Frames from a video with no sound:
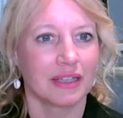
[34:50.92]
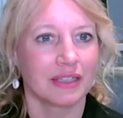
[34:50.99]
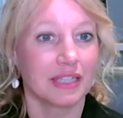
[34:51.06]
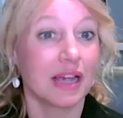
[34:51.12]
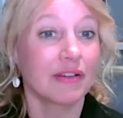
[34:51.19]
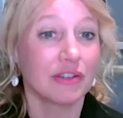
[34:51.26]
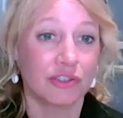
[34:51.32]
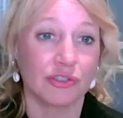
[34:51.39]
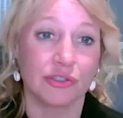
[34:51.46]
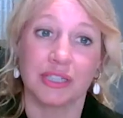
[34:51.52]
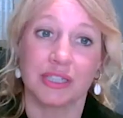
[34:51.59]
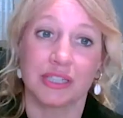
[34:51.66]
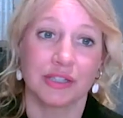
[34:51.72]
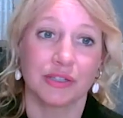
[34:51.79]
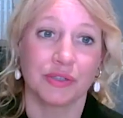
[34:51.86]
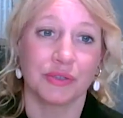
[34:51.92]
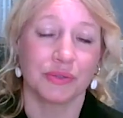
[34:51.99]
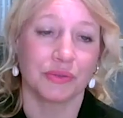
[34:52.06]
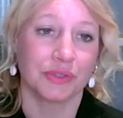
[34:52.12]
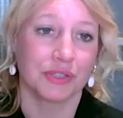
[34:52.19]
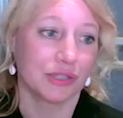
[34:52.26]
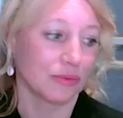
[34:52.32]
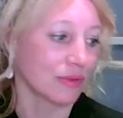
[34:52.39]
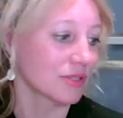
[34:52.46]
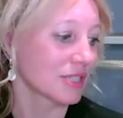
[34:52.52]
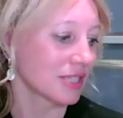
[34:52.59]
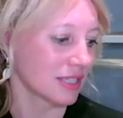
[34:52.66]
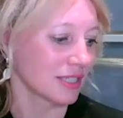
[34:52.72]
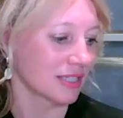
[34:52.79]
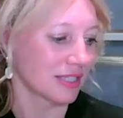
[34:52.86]
territory to
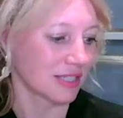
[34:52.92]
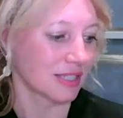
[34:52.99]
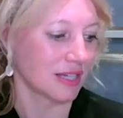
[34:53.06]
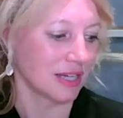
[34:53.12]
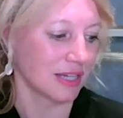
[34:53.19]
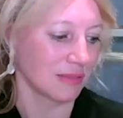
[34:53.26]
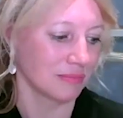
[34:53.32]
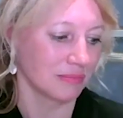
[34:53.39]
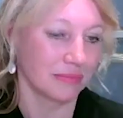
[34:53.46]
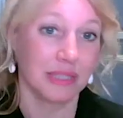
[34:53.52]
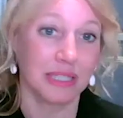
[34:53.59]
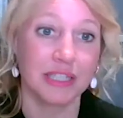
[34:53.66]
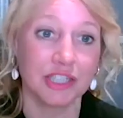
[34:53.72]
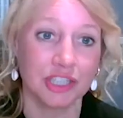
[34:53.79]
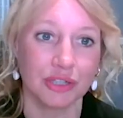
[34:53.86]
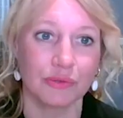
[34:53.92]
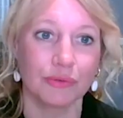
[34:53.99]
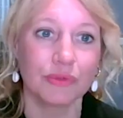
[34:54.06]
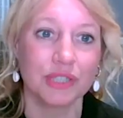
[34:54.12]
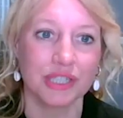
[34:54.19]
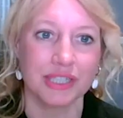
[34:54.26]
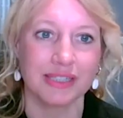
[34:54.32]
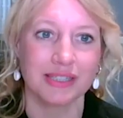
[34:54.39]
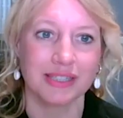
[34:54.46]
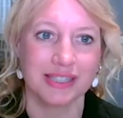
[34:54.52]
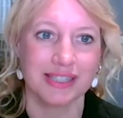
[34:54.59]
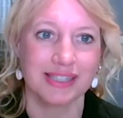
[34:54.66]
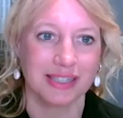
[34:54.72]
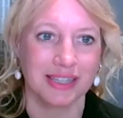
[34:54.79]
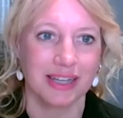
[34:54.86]
Austen's initial
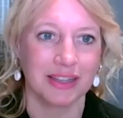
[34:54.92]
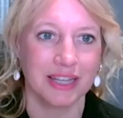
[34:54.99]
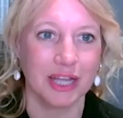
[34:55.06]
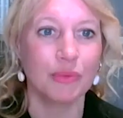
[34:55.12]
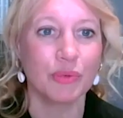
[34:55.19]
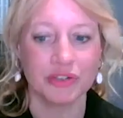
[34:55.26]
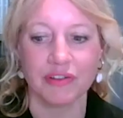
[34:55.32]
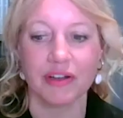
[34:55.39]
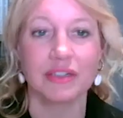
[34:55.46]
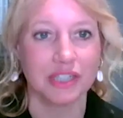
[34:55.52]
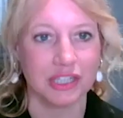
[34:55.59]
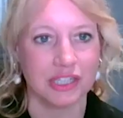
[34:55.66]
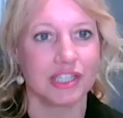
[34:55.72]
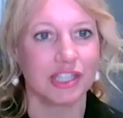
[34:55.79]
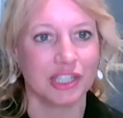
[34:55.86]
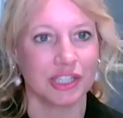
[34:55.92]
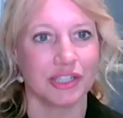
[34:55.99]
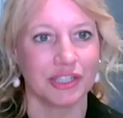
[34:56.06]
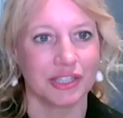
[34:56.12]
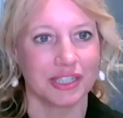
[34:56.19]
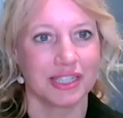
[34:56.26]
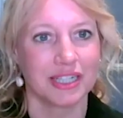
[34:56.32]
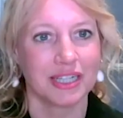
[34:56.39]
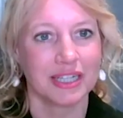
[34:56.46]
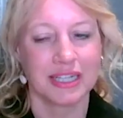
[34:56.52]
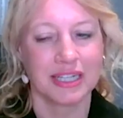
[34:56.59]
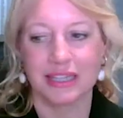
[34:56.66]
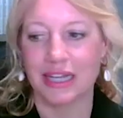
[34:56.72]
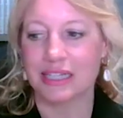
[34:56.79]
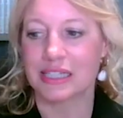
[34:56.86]
audience, and they would have understood
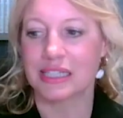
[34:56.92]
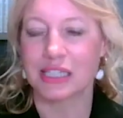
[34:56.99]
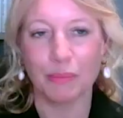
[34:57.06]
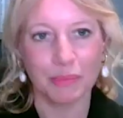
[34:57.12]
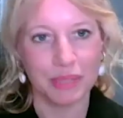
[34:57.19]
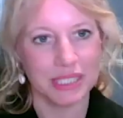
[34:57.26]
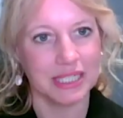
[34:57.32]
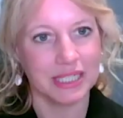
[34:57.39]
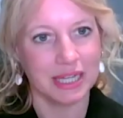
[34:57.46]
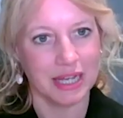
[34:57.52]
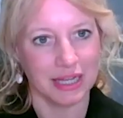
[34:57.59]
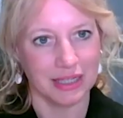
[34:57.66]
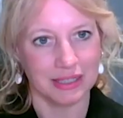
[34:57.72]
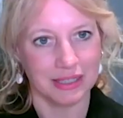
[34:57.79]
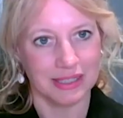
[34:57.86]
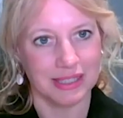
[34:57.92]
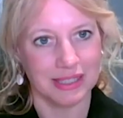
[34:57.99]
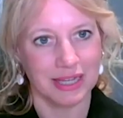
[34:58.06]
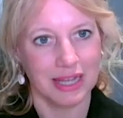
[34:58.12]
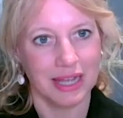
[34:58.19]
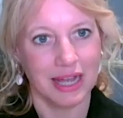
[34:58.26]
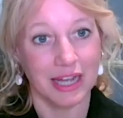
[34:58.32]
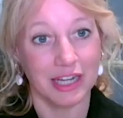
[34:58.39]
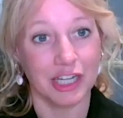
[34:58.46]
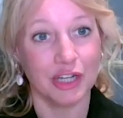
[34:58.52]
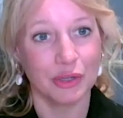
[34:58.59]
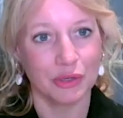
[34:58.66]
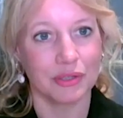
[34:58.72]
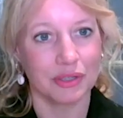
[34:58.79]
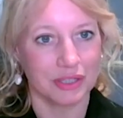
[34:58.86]
that somebody else had
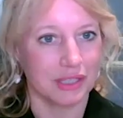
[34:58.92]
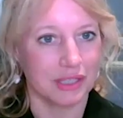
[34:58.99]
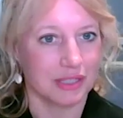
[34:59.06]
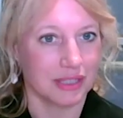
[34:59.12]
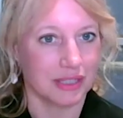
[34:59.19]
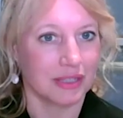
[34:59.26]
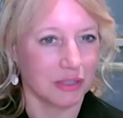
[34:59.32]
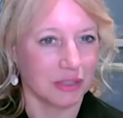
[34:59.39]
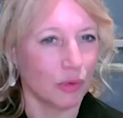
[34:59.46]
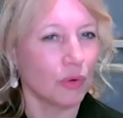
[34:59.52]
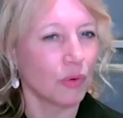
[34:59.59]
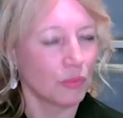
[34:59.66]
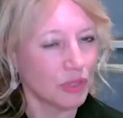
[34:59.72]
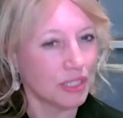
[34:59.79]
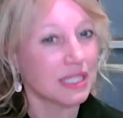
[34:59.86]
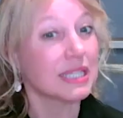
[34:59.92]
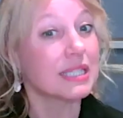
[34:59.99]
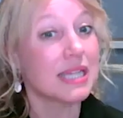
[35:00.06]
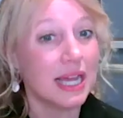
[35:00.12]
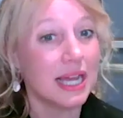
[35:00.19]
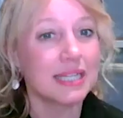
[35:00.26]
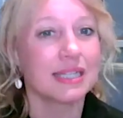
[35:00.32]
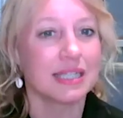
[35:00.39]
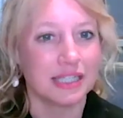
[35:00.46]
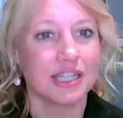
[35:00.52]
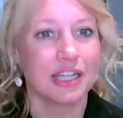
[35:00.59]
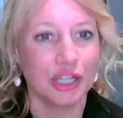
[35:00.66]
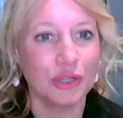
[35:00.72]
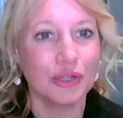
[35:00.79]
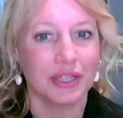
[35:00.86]
looked at, or was intended
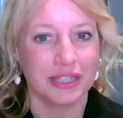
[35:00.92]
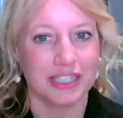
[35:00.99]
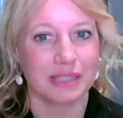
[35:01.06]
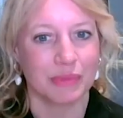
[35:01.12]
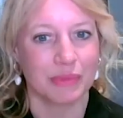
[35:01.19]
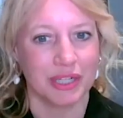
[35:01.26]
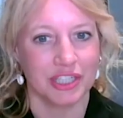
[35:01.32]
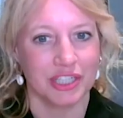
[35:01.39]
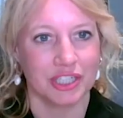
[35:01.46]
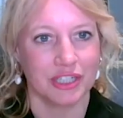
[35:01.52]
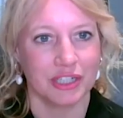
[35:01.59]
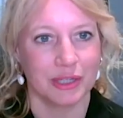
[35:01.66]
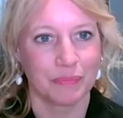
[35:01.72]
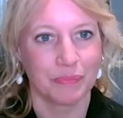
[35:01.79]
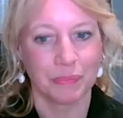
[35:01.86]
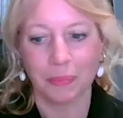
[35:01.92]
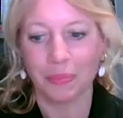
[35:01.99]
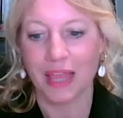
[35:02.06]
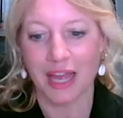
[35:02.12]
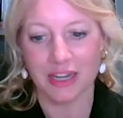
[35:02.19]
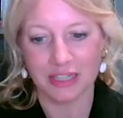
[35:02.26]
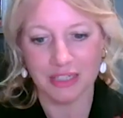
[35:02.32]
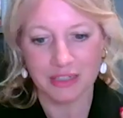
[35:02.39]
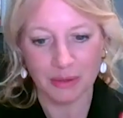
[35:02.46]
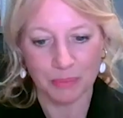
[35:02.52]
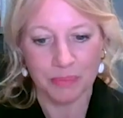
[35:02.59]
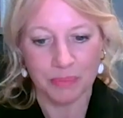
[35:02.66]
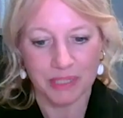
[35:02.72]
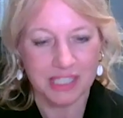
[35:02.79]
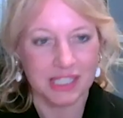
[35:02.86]
to look at this miniature and be